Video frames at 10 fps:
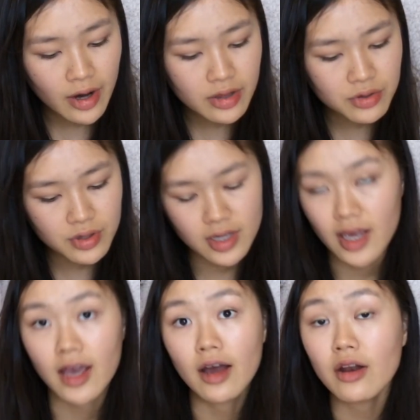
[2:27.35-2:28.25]
I literally
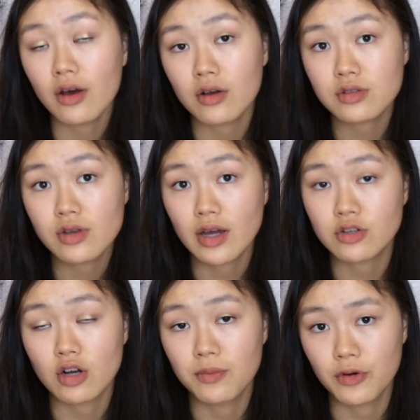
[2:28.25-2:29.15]
can't. Also, how to
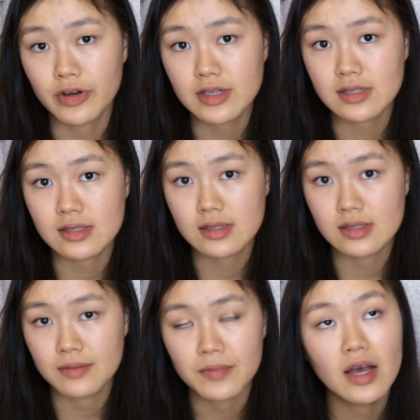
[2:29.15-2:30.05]
draw
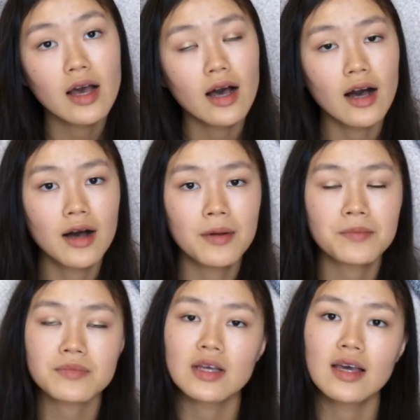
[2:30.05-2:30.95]
boys.
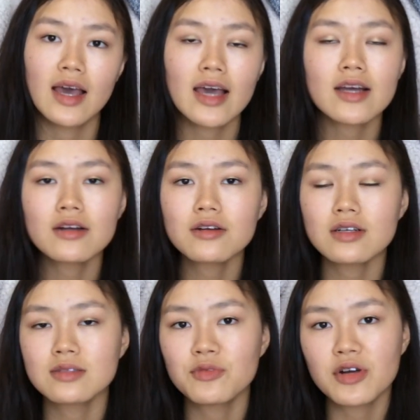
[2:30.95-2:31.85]
Hair
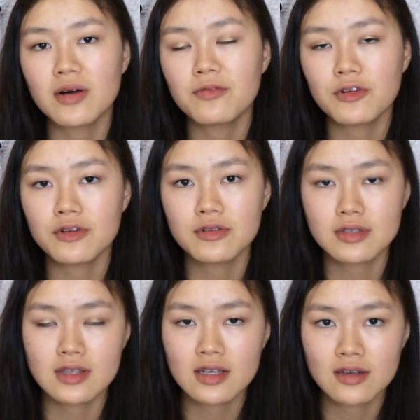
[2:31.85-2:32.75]
is more helpful
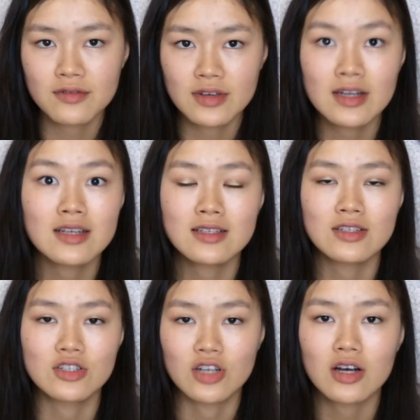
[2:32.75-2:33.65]
to think of it as
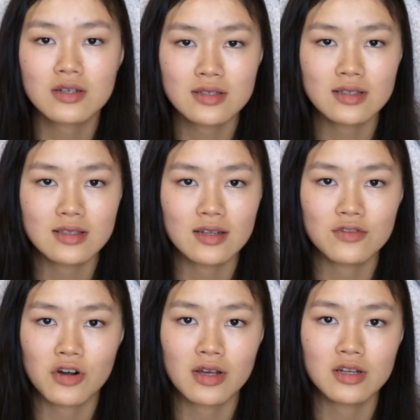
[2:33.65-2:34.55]
in chunks instead of
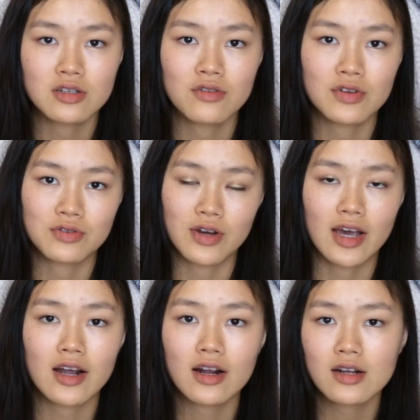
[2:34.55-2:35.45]
drawing each individual
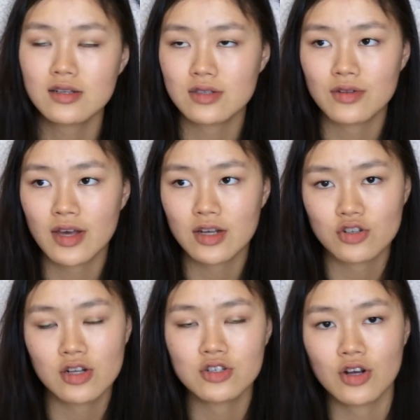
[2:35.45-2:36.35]
hair. So like
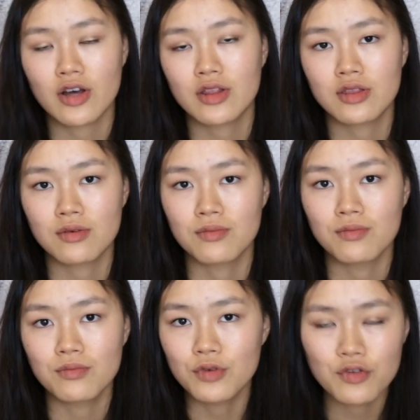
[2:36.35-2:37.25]
try to draw the
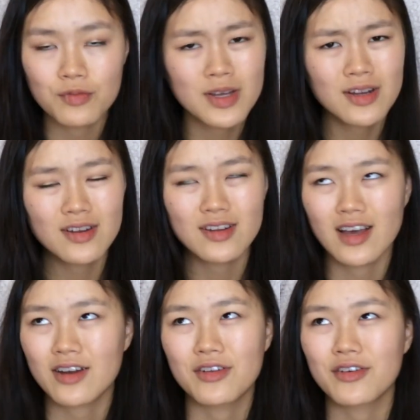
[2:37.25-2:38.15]
movement,
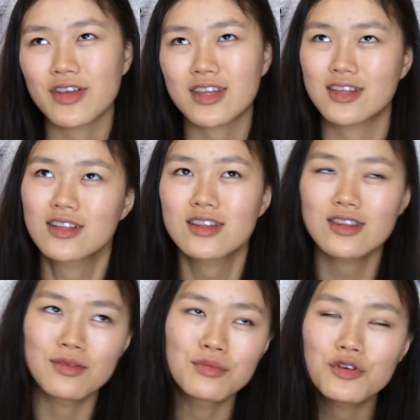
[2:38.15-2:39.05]
I don't know, like
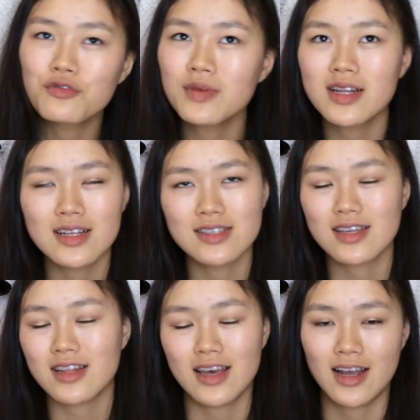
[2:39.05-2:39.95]
the movement
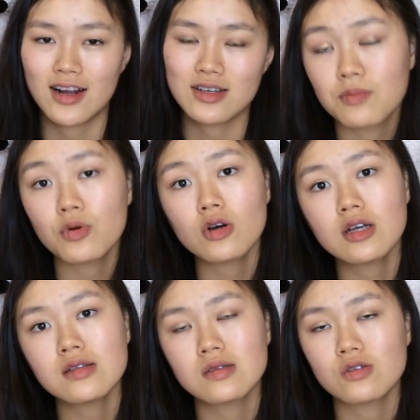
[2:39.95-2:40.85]
instead of the hair.
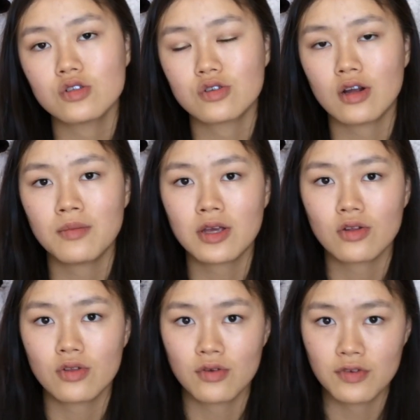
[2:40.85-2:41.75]
Boys, you just try to make
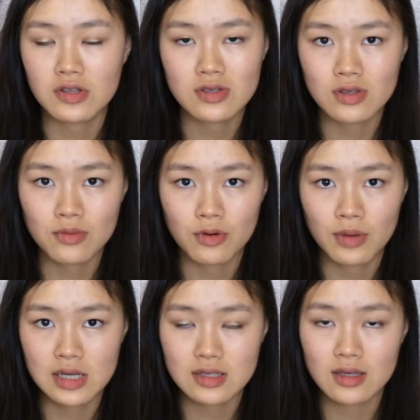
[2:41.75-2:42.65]
their faces a little more
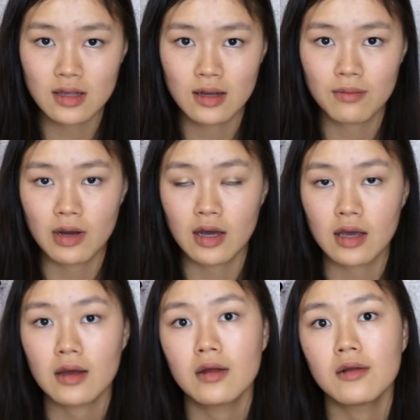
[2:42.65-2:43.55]
masculine
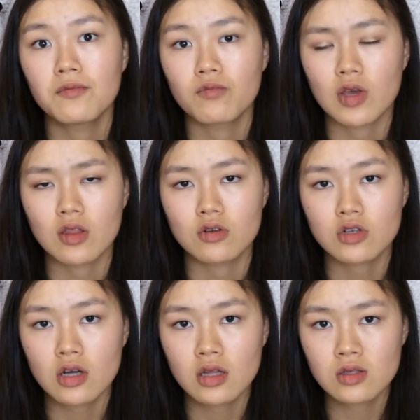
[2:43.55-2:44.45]
by making their
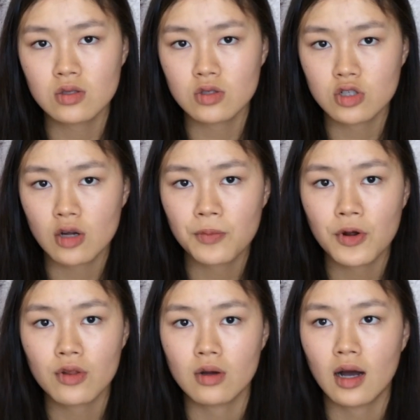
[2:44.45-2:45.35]
jawlines a little
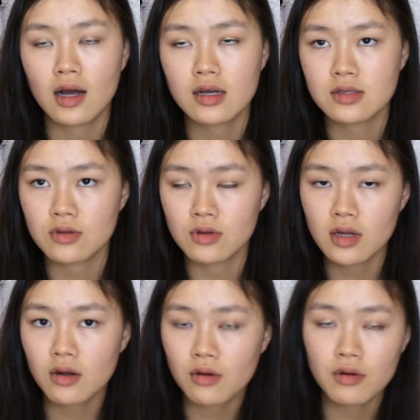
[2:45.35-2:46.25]
sharper, their eyes a little
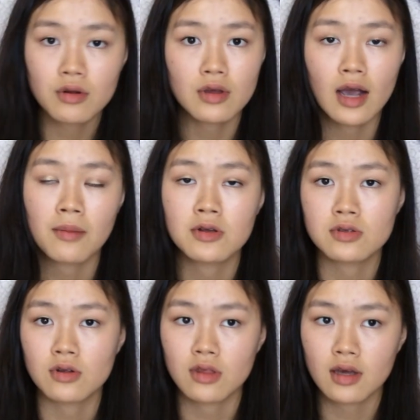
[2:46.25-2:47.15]
narrower, their eyebrows a
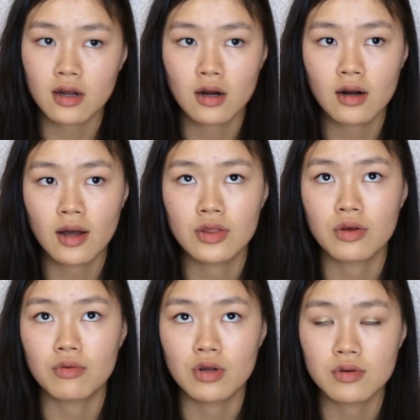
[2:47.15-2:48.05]
little thicker, and
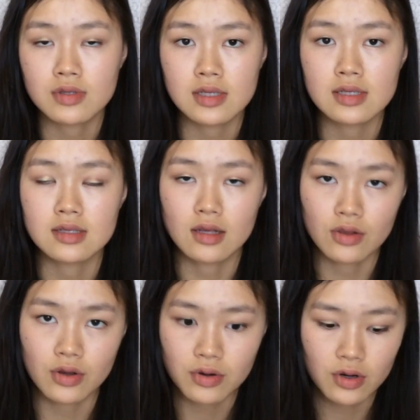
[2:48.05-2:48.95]
their noses
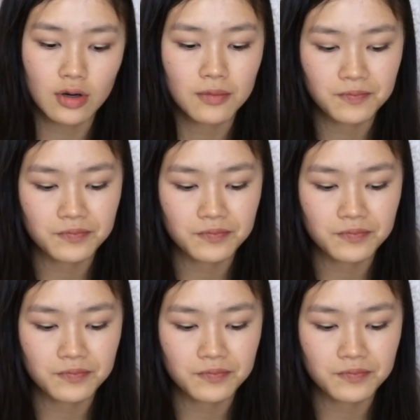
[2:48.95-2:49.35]
longer.